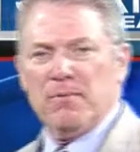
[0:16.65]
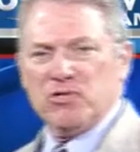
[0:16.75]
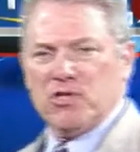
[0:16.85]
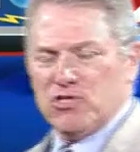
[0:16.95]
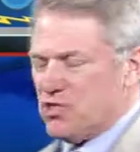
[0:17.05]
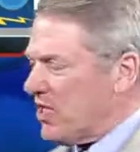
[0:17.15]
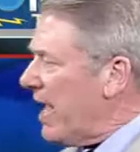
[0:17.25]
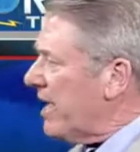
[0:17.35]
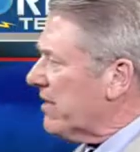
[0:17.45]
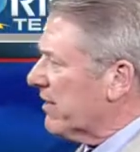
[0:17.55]
as the
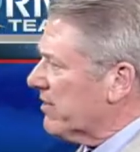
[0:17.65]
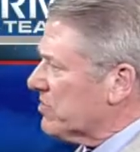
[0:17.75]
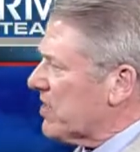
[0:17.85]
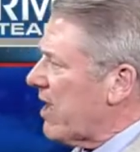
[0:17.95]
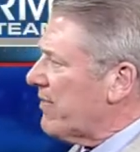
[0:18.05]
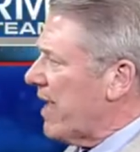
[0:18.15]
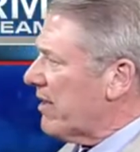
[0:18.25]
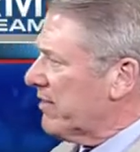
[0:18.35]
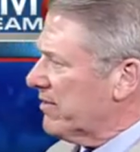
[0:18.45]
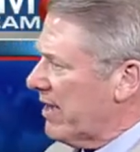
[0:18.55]
sky clears out. And that
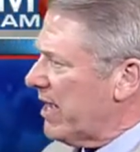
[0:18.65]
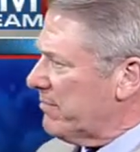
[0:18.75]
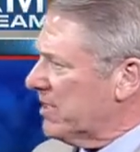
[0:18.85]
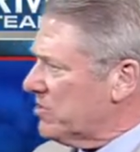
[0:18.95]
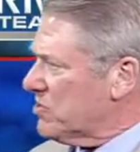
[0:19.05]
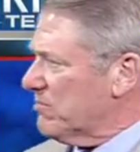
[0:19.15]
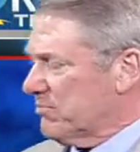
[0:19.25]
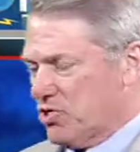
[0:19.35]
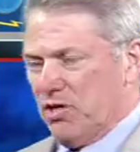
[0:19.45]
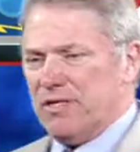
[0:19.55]
clear night means some
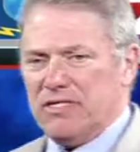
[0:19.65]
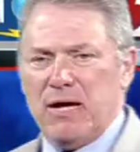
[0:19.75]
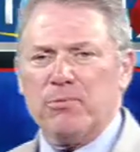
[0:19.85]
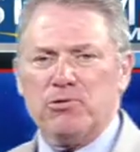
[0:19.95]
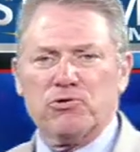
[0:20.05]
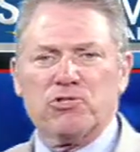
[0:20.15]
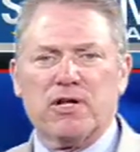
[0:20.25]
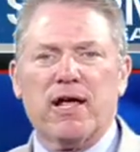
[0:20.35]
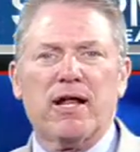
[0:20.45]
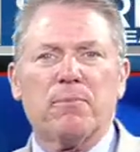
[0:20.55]
chilly temperatures
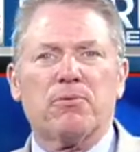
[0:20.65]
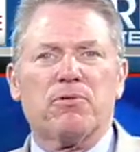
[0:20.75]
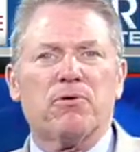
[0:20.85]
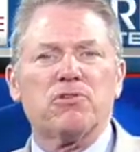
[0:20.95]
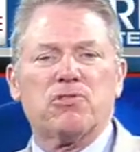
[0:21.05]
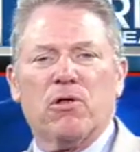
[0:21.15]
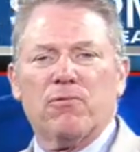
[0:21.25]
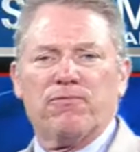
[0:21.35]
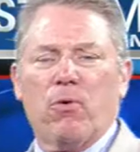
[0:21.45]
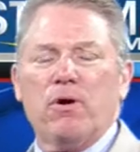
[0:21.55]
tonight, upper 30s, low
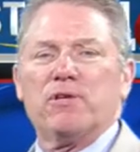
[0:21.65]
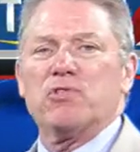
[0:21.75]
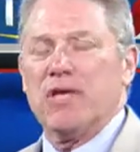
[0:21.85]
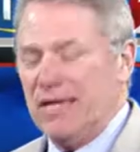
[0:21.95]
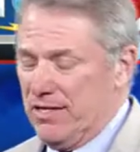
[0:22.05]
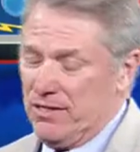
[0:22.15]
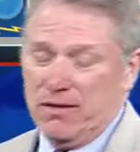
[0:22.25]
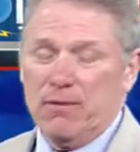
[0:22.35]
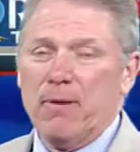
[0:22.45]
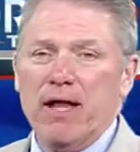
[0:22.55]
40s. You know,
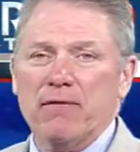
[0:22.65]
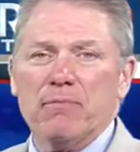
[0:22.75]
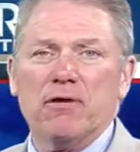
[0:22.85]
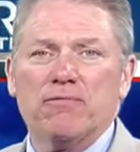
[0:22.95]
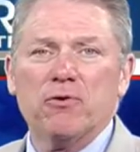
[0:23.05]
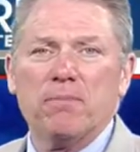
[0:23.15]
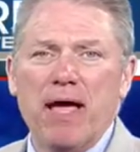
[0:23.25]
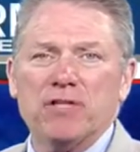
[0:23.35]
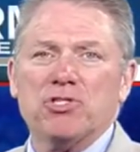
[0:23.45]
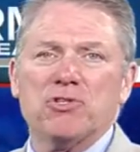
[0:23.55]
there might even be a few
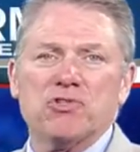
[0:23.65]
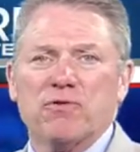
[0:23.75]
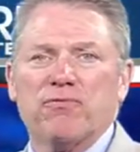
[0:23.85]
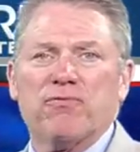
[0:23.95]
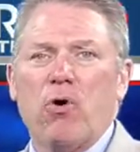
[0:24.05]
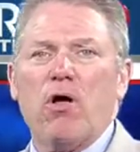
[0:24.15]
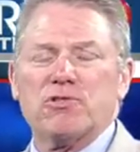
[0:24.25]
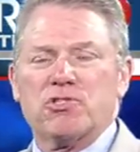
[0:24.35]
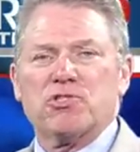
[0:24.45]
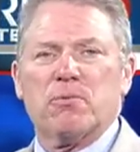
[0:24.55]
patches of
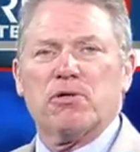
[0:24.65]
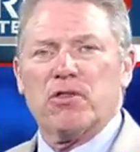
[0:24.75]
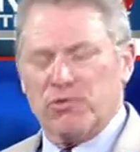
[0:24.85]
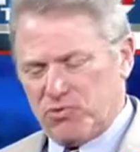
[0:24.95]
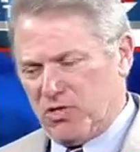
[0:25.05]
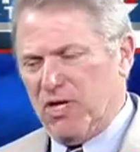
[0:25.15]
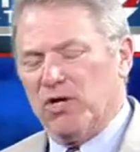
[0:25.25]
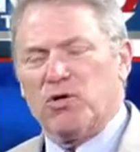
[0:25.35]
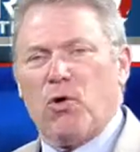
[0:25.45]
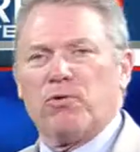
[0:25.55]
frost, some of those
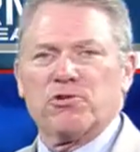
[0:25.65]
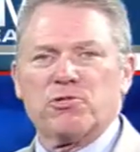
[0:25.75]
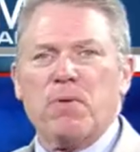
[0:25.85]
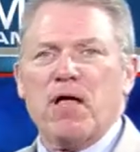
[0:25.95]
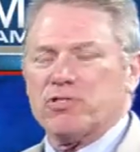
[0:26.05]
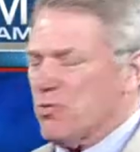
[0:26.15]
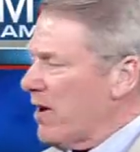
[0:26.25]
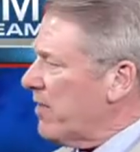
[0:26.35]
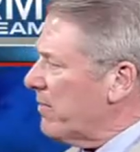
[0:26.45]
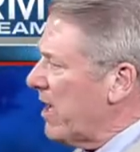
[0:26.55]
colder spots
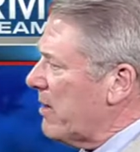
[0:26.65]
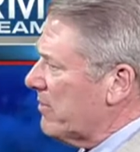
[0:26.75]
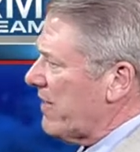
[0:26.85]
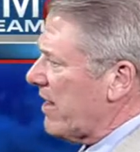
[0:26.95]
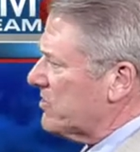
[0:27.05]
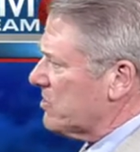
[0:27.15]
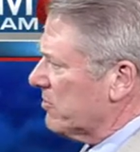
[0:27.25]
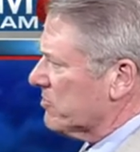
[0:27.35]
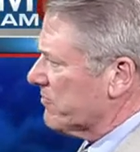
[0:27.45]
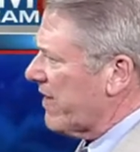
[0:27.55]
around the Miami Valley, some of
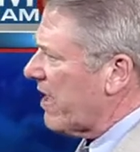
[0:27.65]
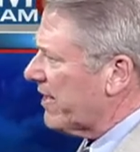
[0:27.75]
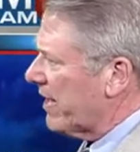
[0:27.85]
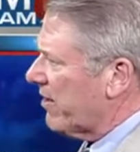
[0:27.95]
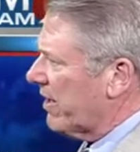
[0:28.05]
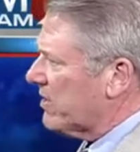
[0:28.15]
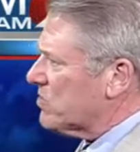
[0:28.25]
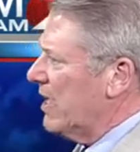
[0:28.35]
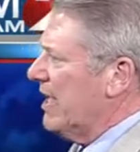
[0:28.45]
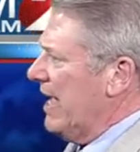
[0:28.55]
those valley areas.
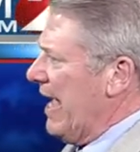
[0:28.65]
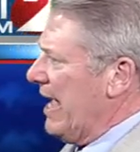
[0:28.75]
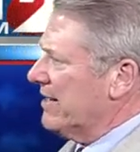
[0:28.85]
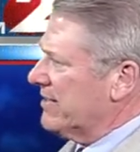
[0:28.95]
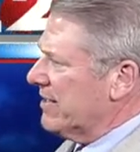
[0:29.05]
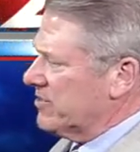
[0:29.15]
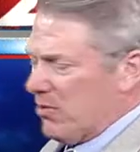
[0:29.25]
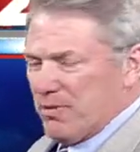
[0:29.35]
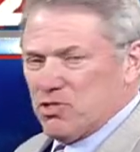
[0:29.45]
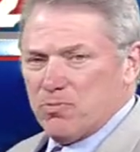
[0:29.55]
And uh,
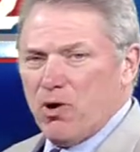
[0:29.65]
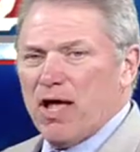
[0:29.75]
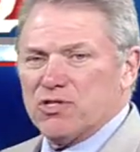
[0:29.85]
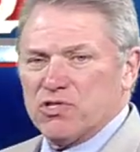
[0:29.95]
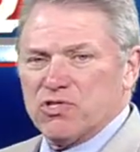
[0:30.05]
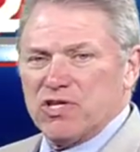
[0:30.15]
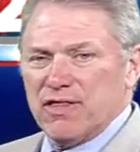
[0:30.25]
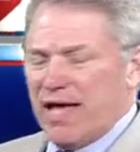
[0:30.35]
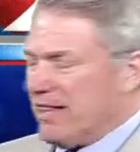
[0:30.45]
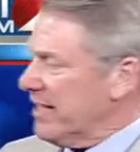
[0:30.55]
don't be surprised to see
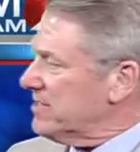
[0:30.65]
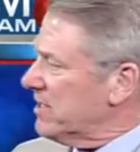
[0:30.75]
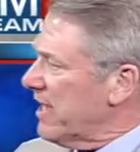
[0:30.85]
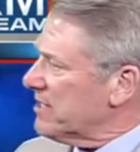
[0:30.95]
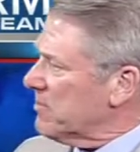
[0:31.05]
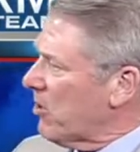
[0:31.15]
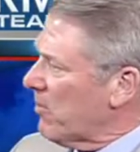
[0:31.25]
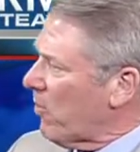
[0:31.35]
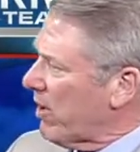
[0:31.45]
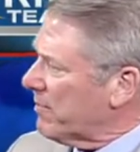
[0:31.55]
that late tonight, tomorrow
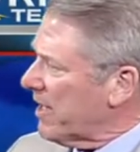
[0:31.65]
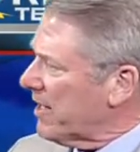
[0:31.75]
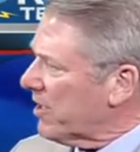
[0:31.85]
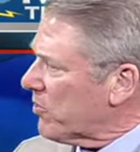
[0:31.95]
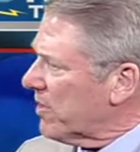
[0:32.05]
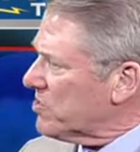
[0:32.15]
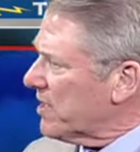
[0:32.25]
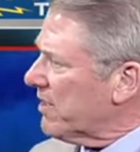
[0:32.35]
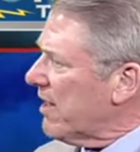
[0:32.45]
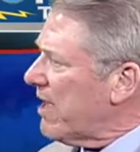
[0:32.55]
morning. But then
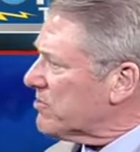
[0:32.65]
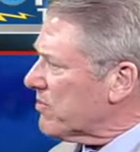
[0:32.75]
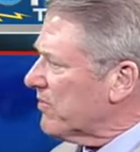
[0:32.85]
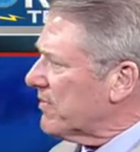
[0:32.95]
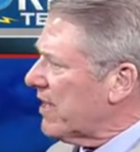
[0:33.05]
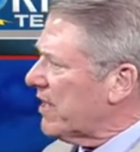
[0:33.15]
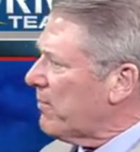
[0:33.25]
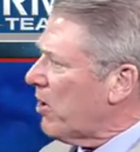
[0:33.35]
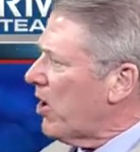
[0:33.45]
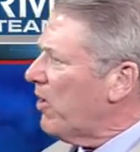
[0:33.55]
increasing clouds through the day
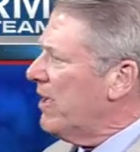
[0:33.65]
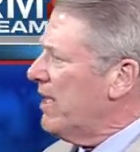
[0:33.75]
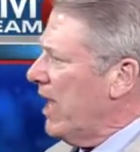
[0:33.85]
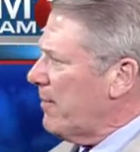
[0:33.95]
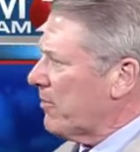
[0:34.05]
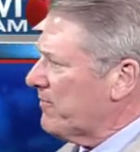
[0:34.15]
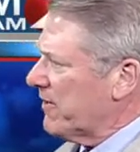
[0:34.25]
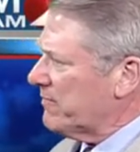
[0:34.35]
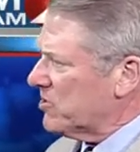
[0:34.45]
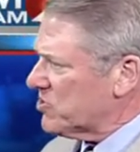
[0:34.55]
tomorrow, upper
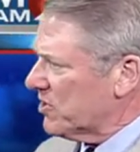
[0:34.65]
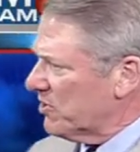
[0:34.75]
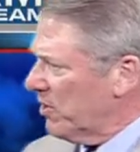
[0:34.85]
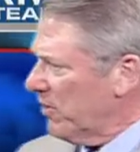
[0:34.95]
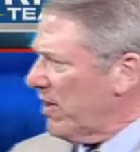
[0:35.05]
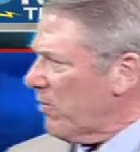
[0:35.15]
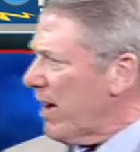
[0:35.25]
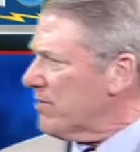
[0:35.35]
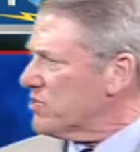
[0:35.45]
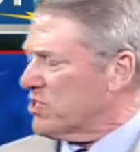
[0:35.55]
50s at noon,
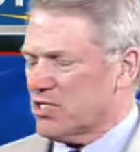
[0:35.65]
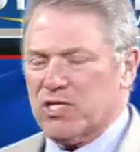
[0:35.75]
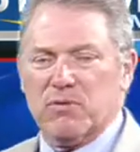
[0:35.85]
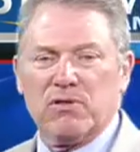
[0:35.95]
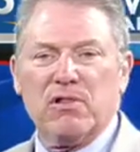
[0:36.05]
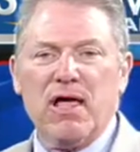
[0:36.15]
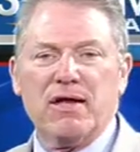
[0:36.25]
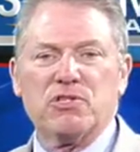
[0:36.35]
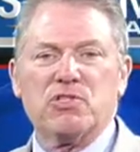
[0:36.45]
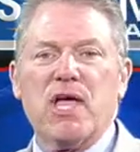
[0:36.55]
around 60 with
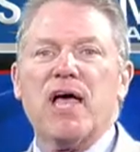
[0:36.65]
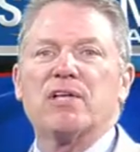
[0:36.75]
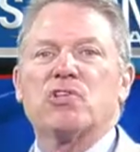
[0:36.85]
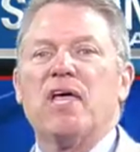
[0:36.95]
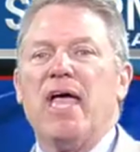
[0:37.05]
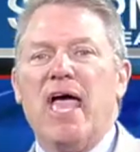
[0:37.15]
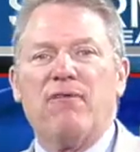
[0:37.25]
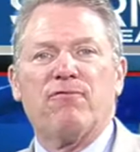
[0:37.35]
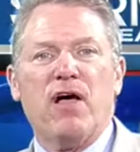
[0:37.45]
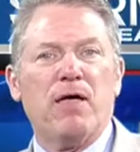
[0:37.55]
cloudy skies at
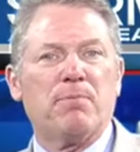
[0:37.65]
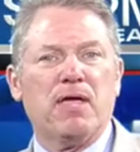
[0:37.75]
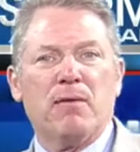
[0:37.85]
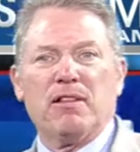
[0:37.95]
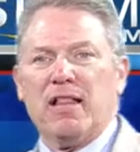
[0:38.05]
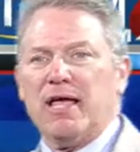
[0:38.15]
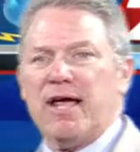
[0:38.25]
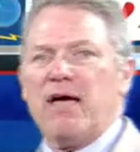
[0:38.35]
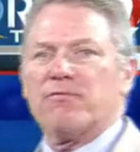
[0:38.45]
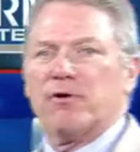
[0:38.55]
5 p.m. And late
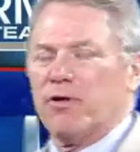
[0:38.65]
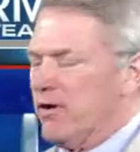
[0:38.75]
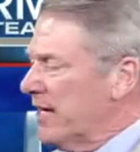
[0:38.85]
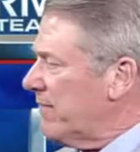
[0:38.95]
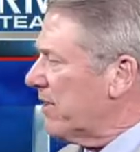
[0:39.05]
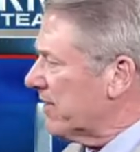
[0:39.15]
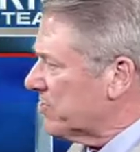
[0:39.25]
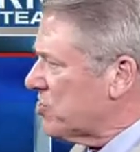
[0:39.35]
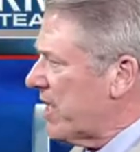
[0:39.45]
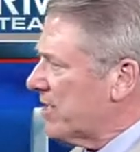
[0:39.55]
afternoon and evening, the
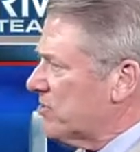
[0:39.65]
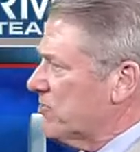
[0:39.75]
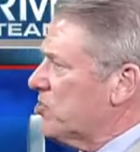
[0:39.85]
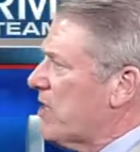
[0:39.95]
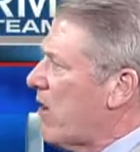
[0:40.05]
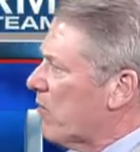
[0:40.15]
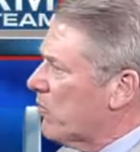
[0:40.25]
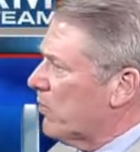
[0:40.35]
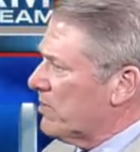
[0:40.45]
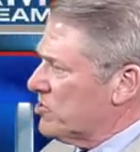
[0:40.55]
chance of a shower
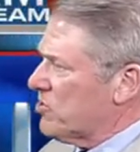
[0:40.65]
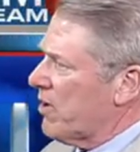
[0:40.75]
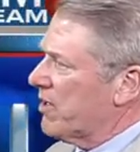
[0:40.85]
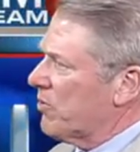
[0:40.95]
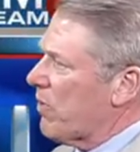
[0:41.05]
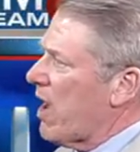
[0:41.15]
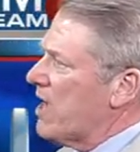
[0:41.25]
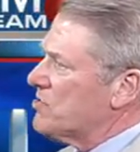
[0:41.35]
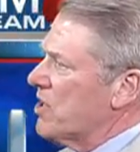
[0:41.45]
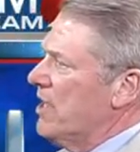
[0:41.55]
will be starting to rise.